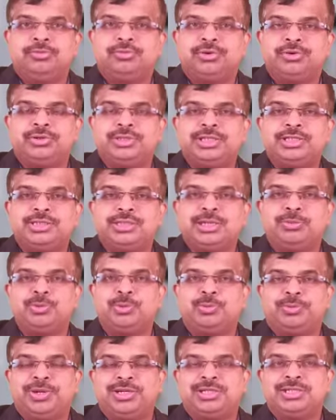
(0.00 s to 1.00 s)
for this type
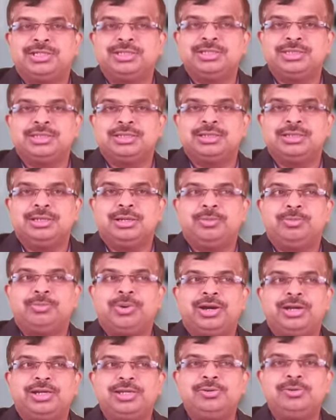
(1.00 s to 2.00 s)
of patients,
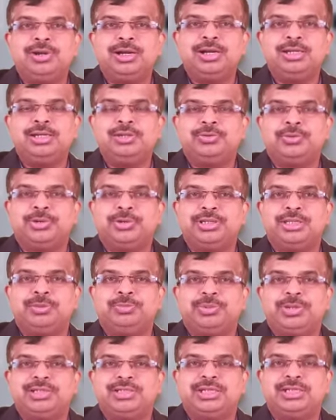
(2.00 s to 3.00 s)
particularly when
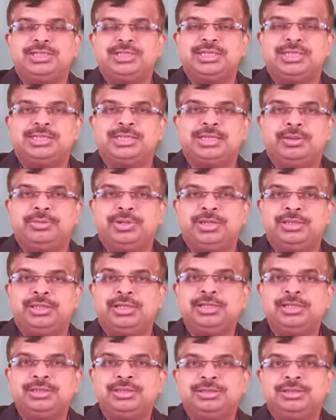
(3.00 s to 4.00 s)
the patient is having
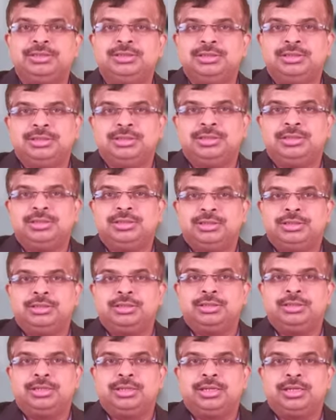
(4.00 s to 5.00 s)
the
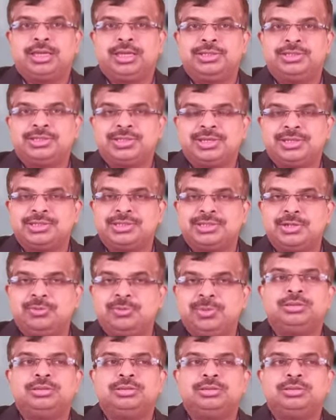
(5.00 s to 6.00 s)
cancerous
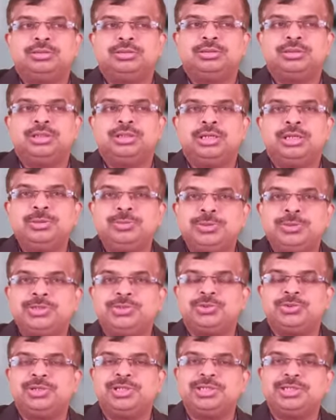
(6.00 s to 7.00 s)
tumor, if
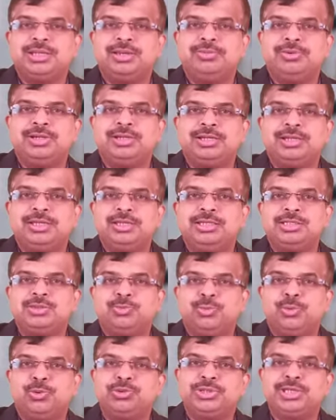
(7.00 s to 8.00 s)
the jaundice level
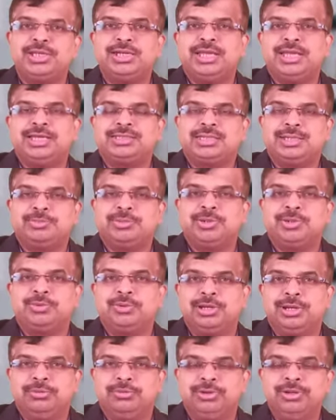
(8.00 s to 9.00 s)
is more than
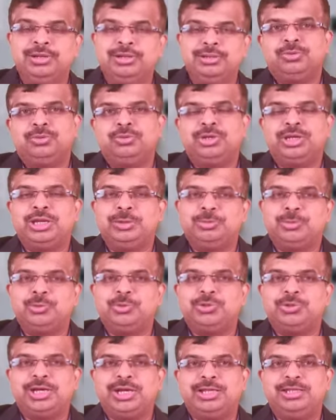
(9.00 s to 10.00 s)
acceptable level, we have
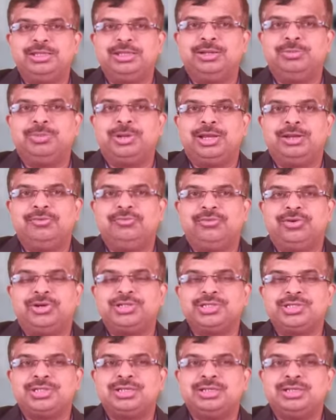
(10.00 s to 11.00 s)
to drain the bile
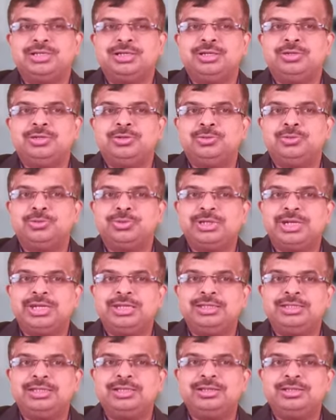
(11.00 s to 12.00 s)
first to
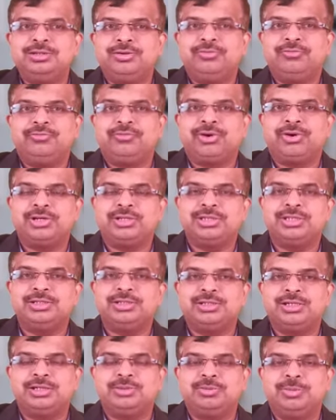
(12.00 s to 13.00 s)
take the
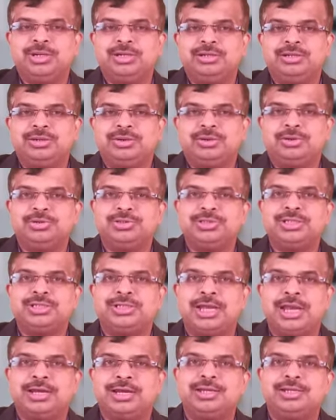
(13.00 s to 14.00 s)
further treatment or the
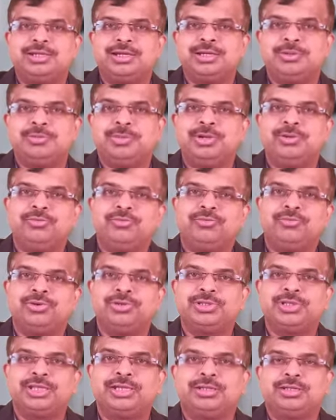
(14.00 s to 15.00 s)
direct treatment
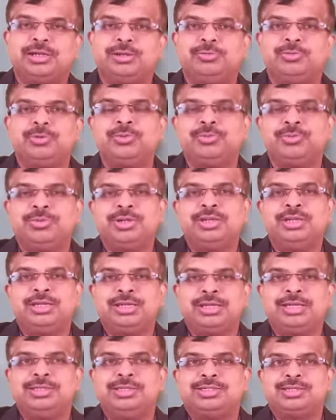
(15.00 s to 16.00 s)
for that type of
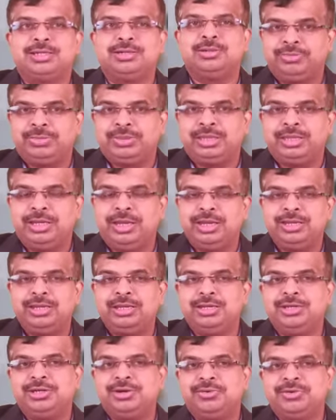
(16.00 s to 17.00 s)
cancer.
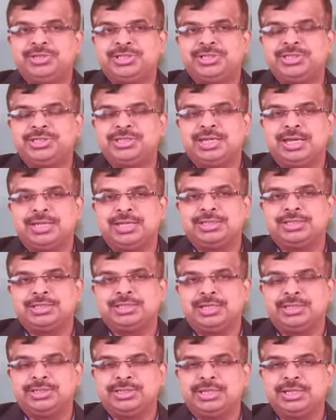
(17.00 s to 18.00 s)
Any interventions like
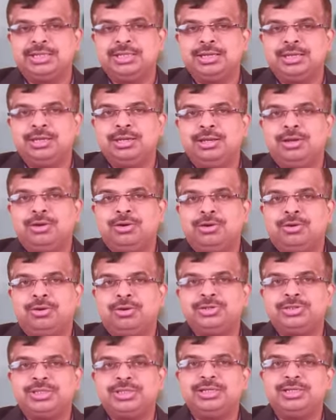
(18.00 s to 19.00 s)
surgery
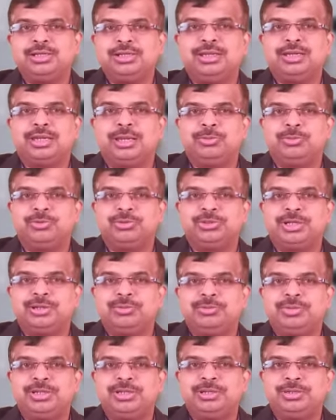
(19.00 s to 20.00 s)
or the
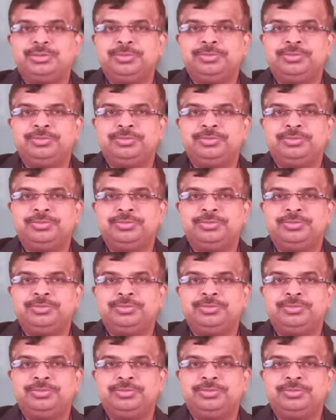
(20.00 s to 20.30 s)
chemotherapy,